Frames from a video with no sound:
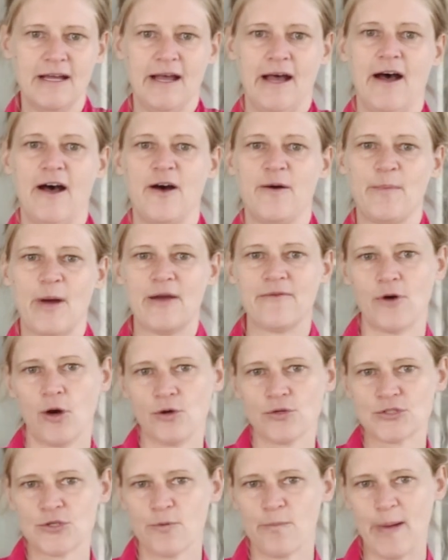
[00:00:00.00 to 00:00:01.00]
I've
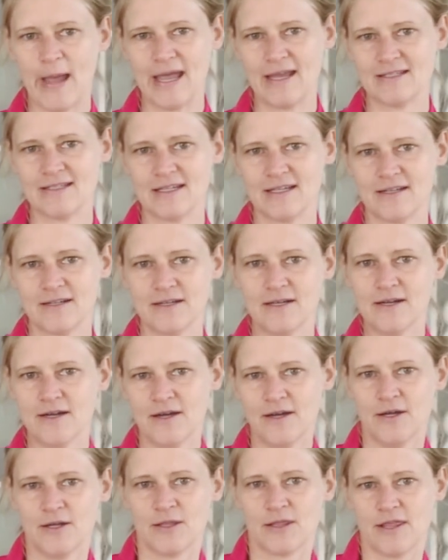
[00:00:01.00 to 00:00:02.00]
also painted
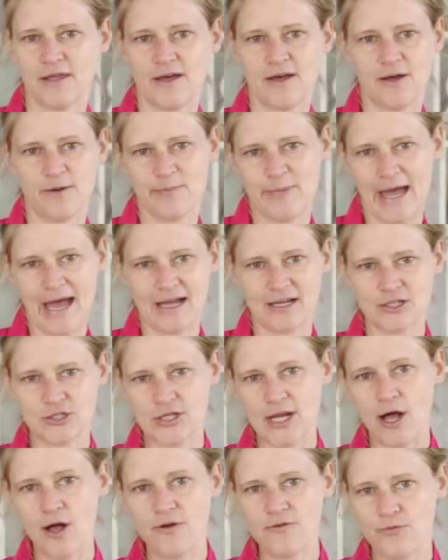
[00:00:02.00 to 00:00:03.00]
the back
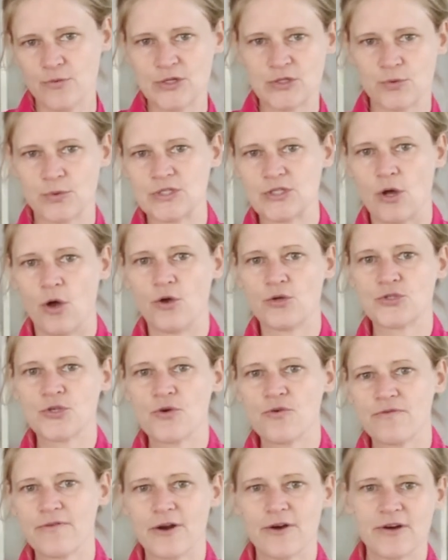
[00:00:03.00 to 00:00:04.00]
shelf, which was
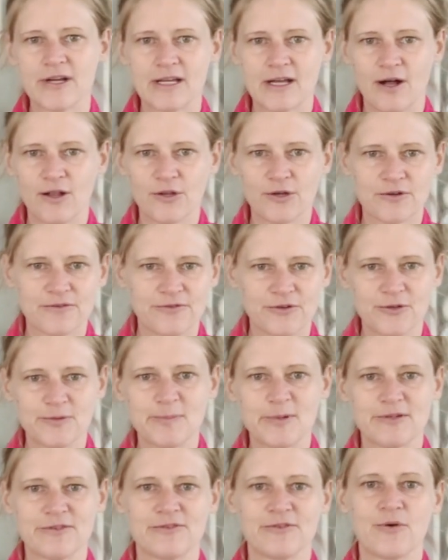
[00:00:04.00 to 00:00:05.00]
also very colorful
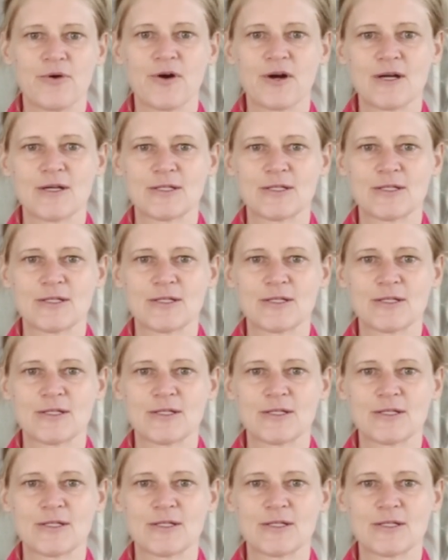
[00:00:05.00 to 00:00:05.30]
before,